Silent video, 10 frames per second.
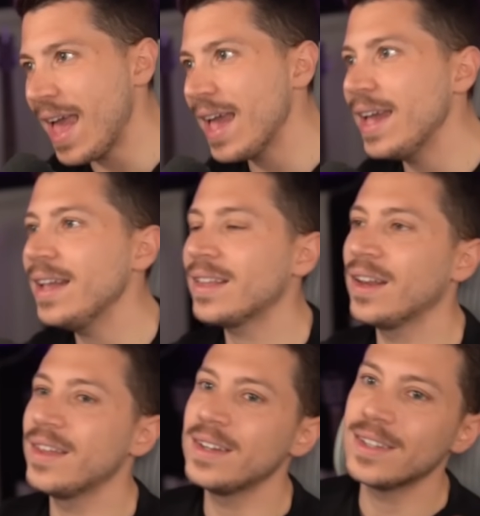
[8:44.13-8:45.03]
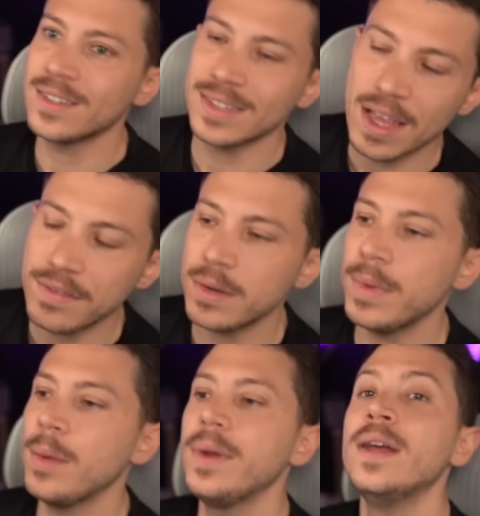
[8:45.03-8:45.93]
8 and then 7
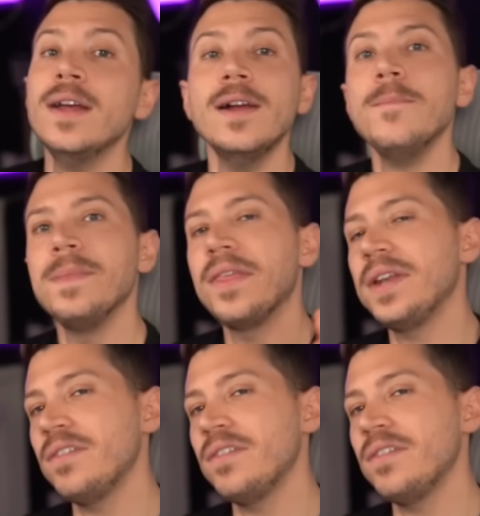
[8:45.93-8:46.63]
maybe. And then